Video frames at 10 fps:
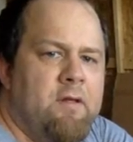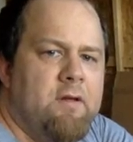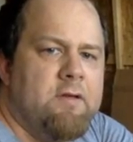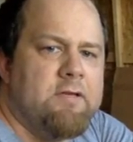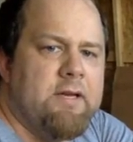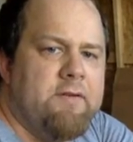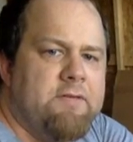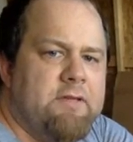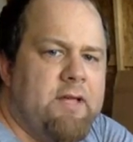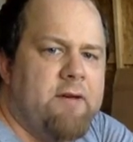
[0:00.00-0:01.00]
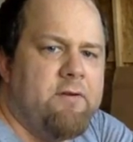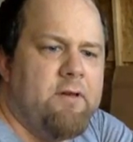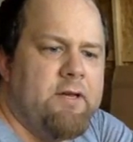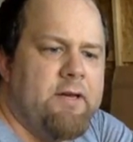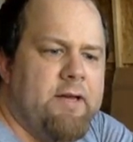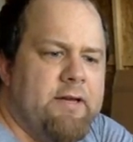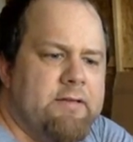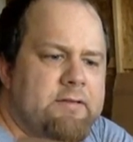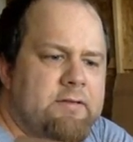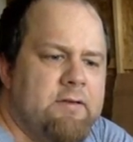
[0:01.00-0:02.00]
Because it gives it that really
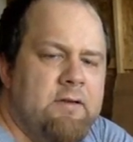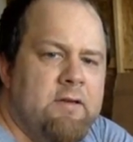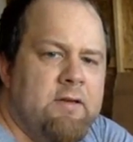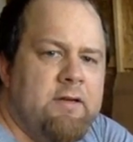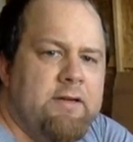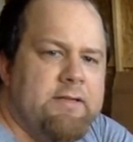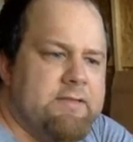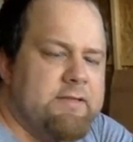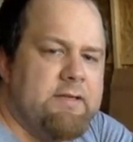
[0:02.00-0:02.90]
nice, it's